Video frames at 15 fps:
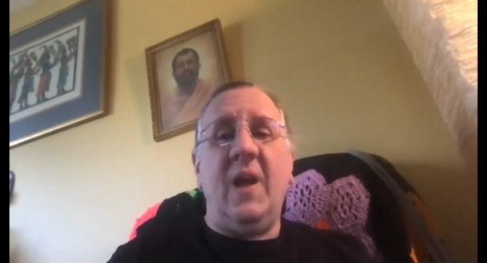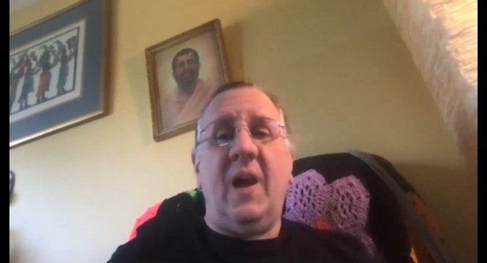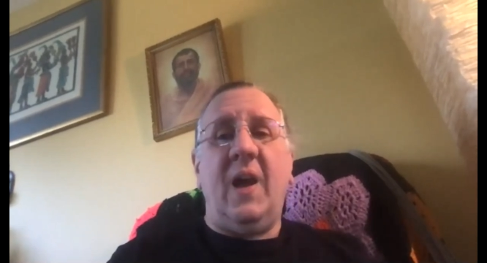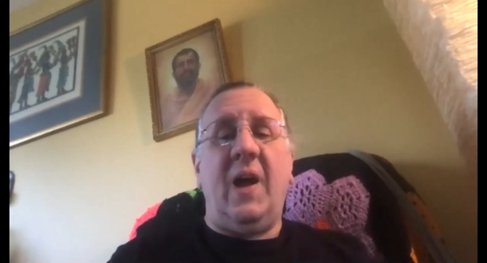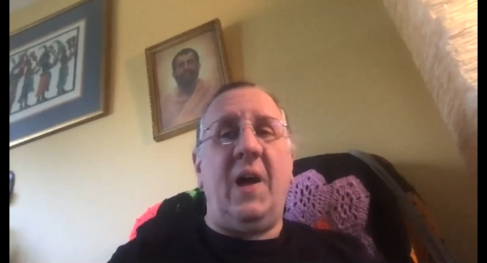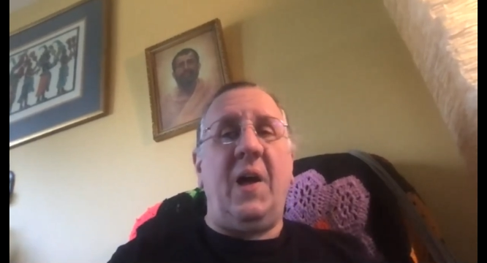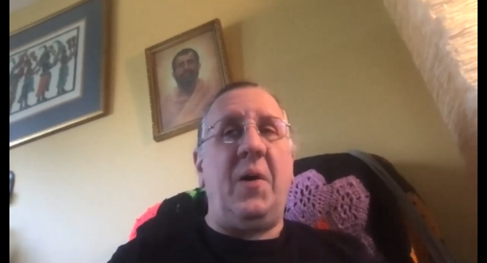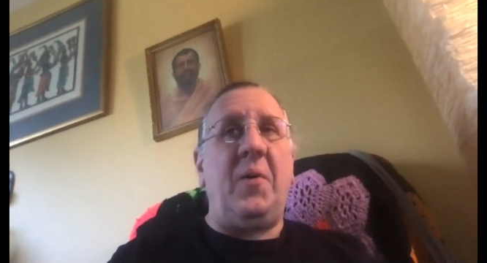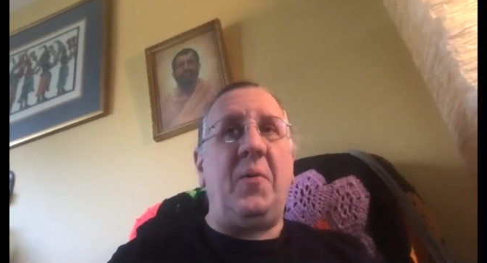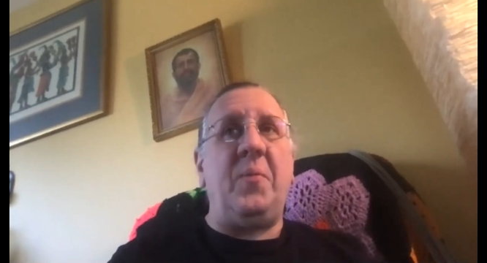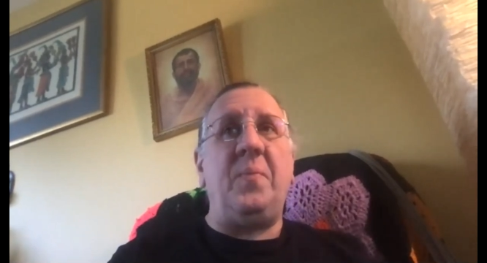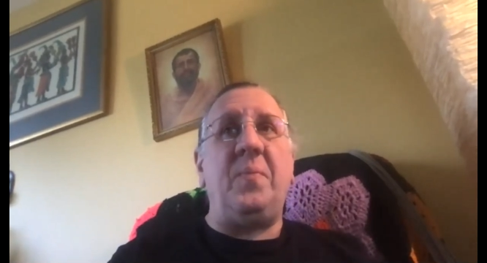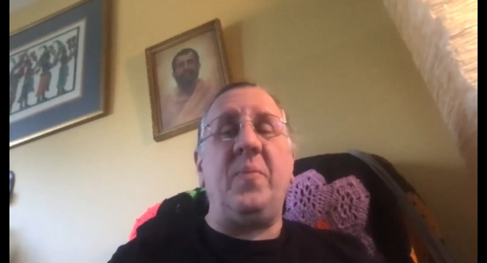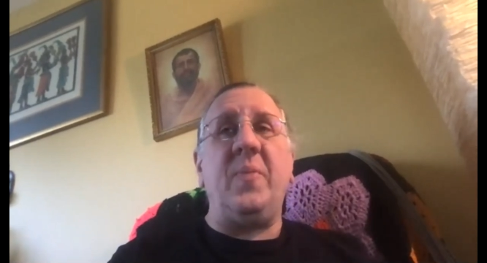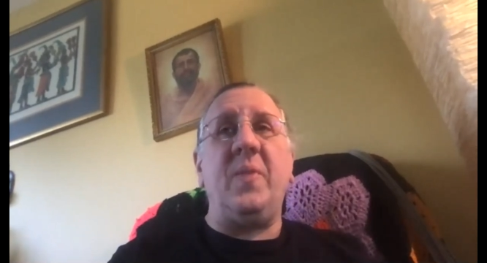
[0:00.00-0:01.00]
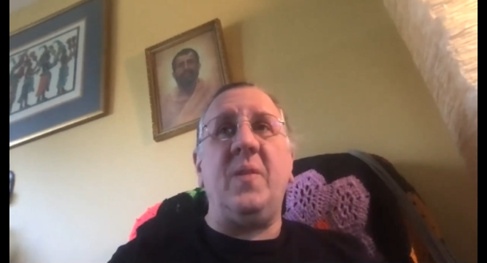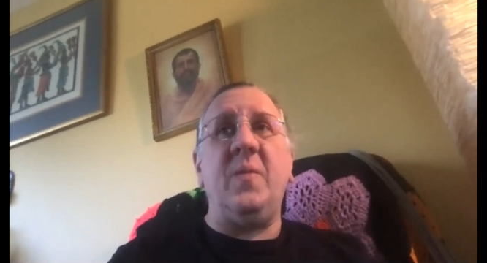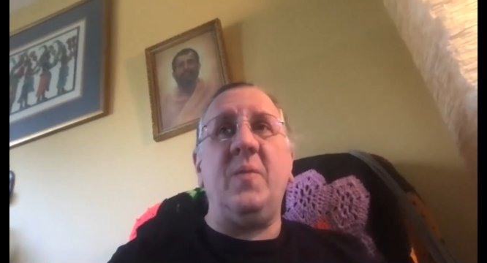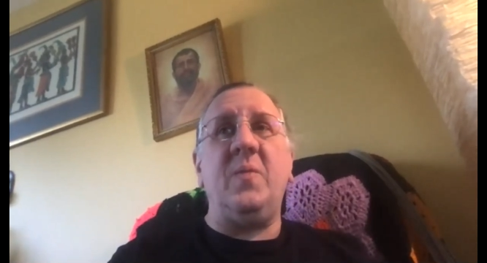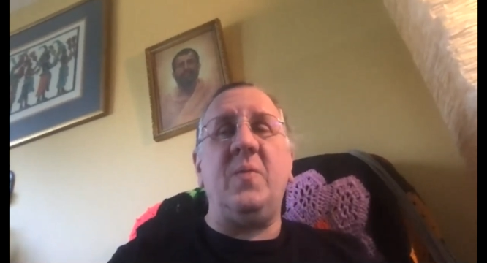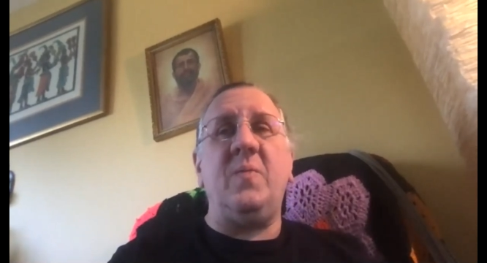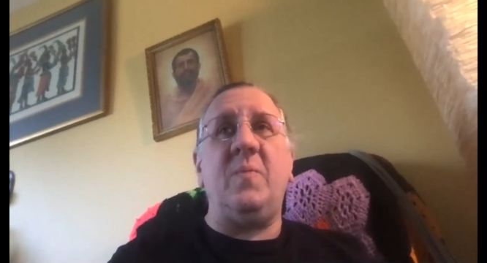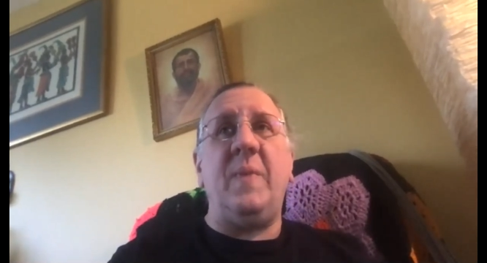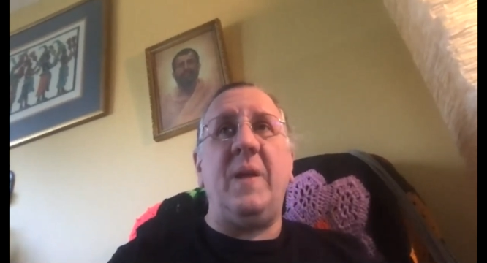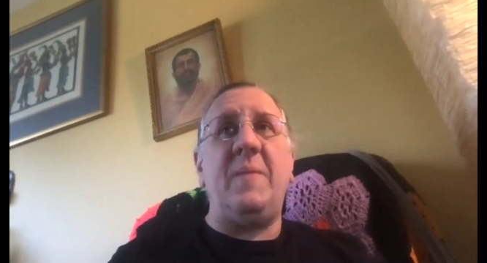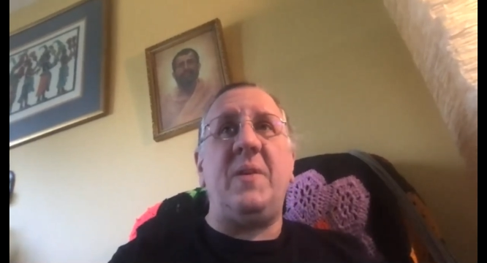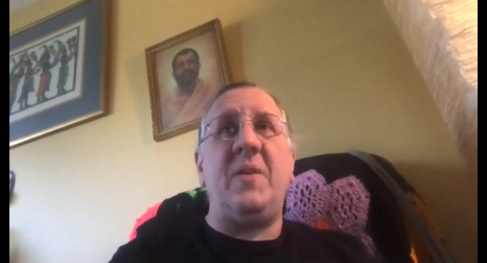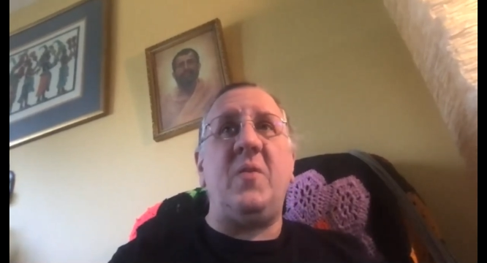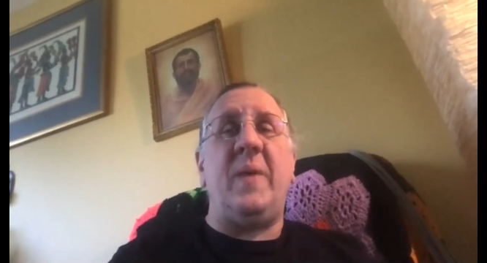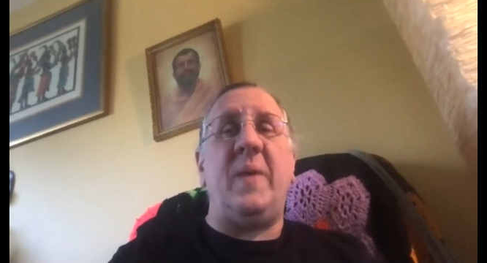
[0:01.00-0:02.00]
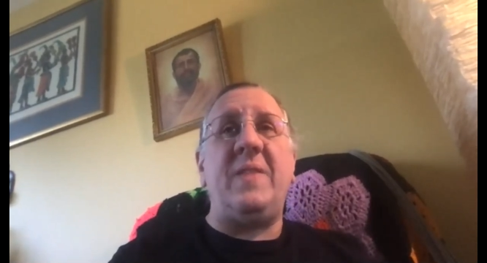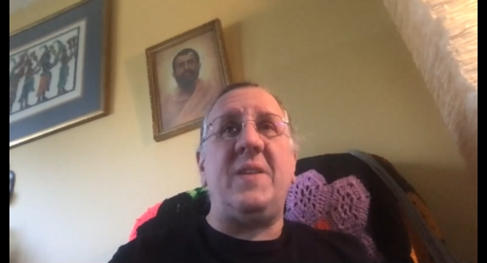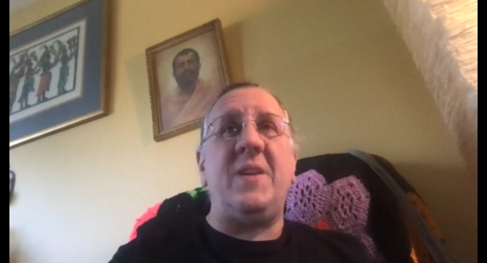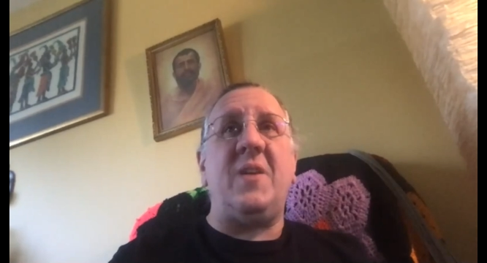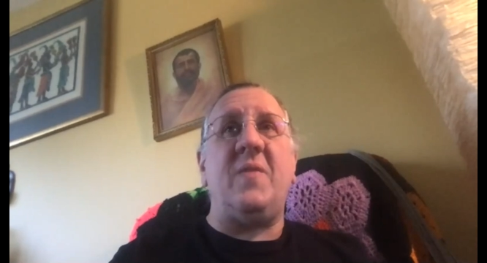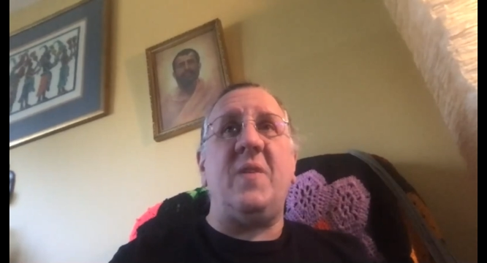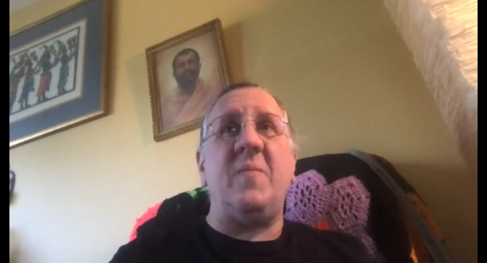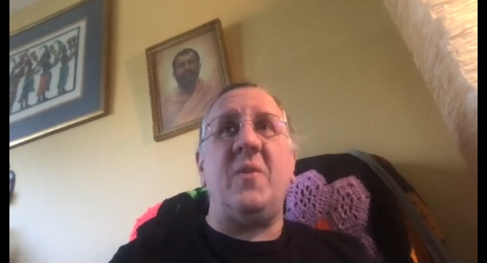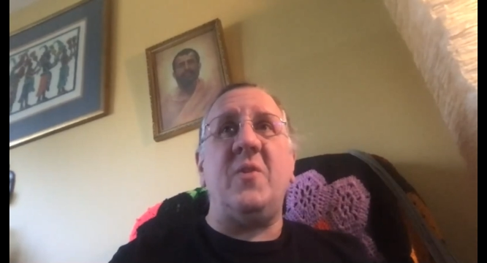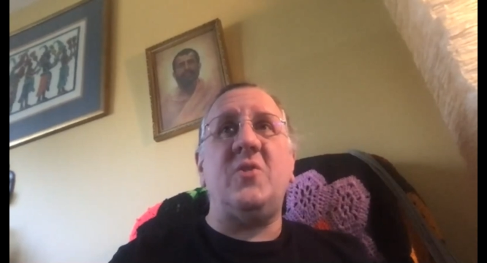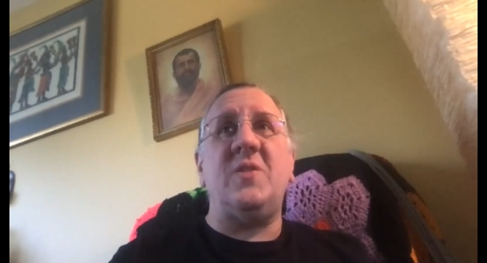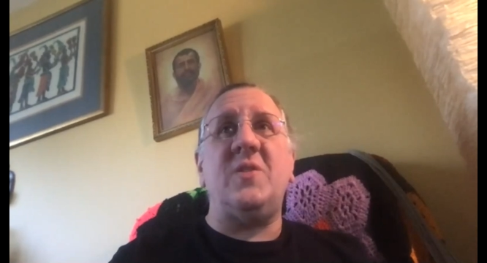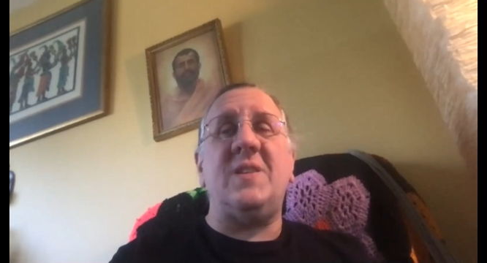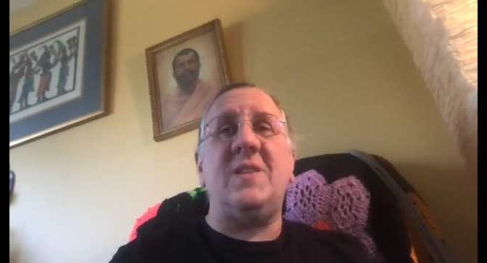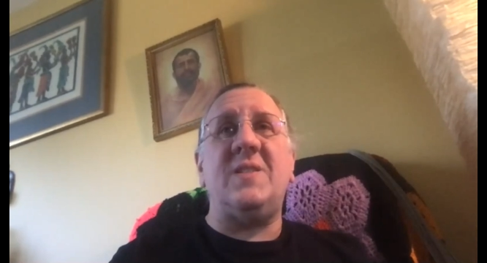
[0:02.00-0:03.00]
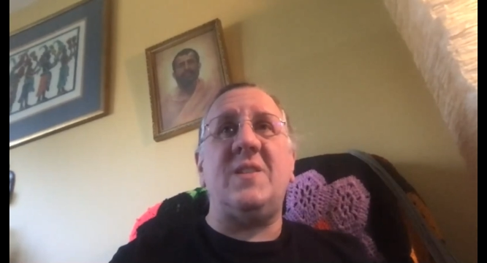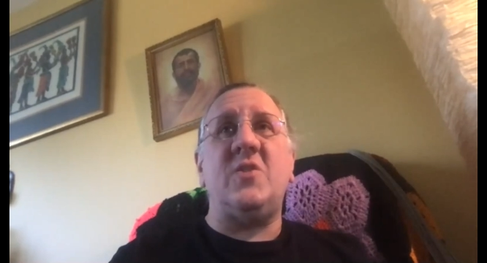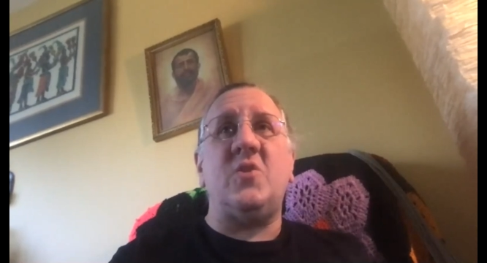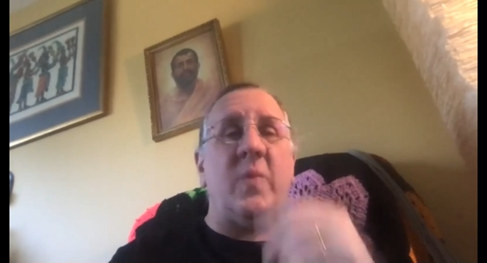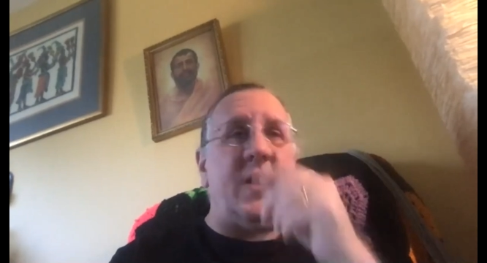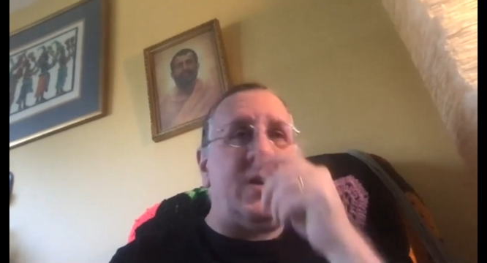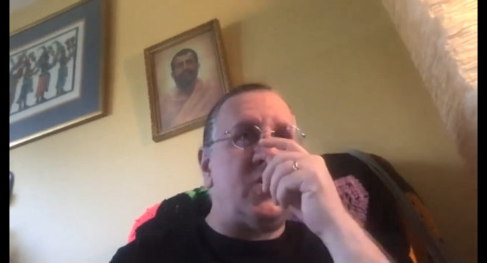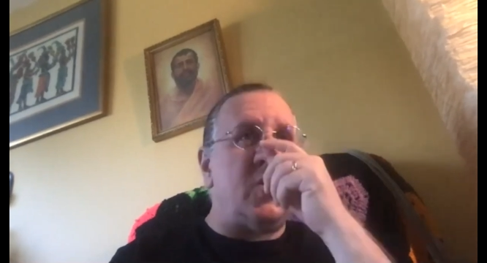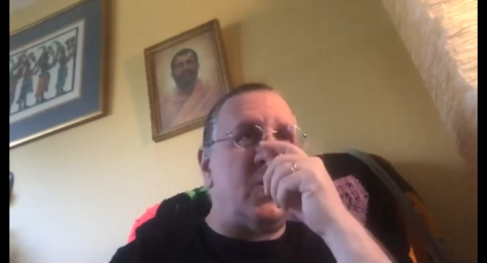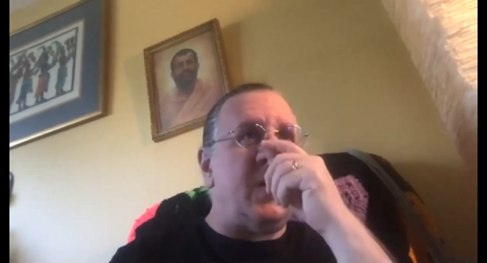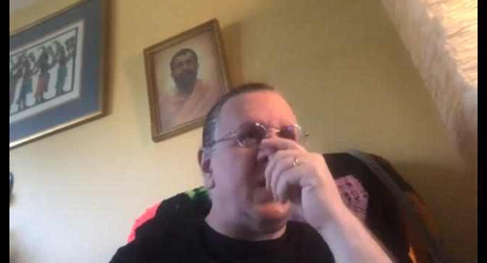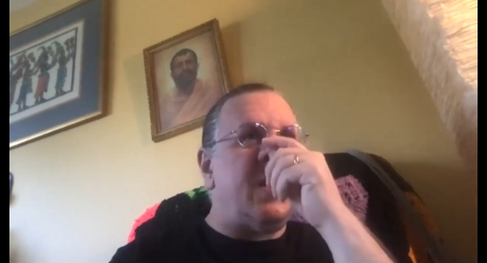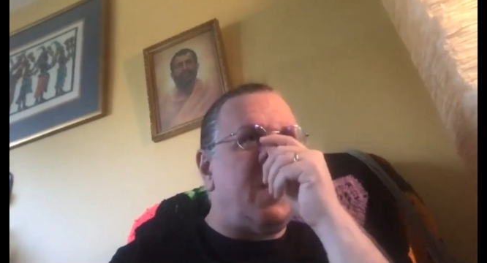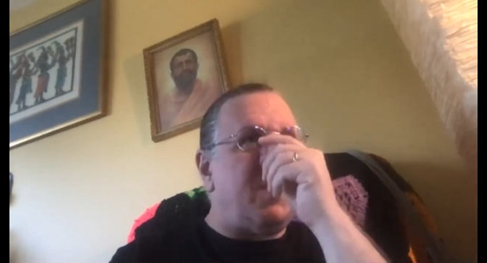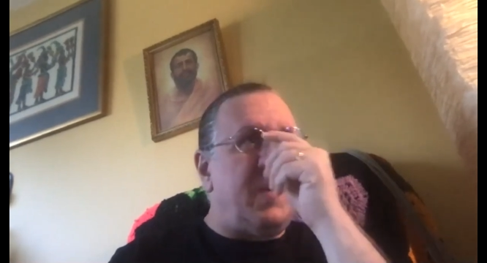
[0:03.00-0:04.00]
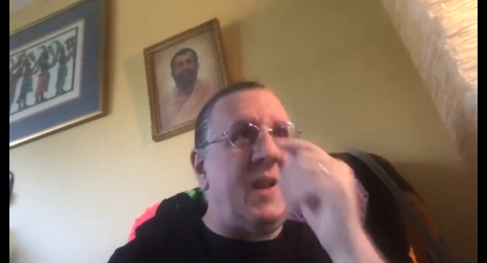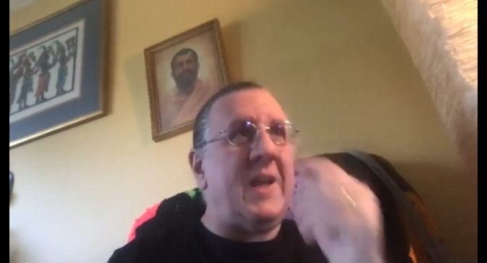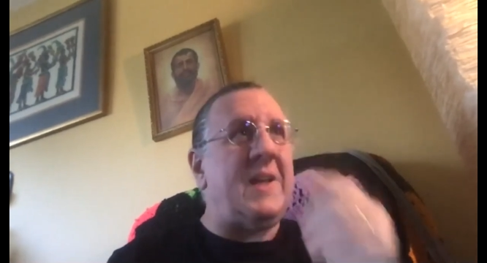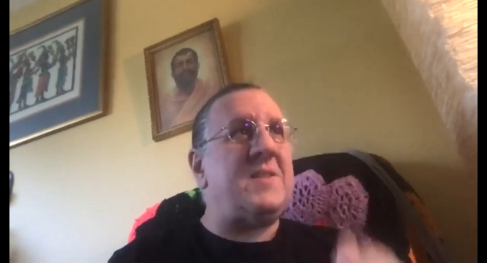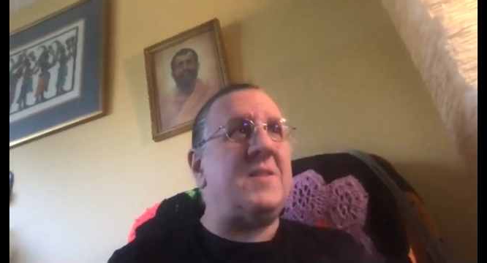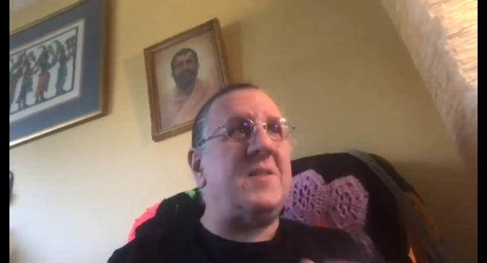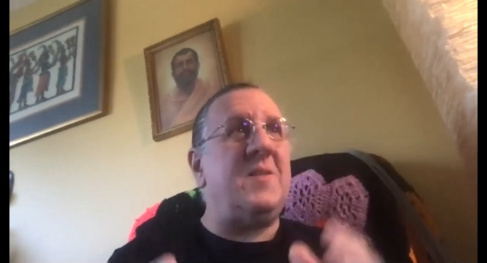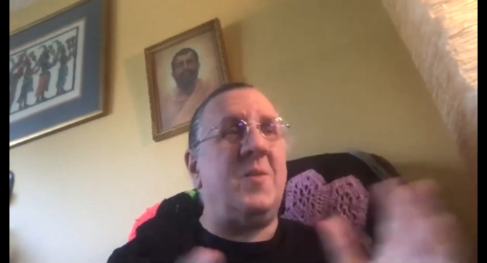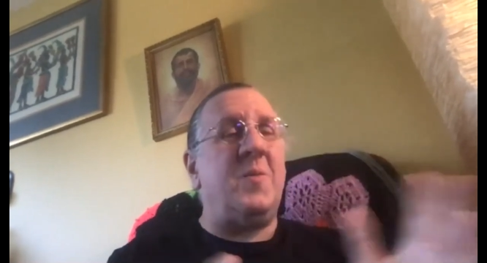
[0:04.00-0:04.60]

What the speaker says: maybe you might think of an emergency situation where someone has to,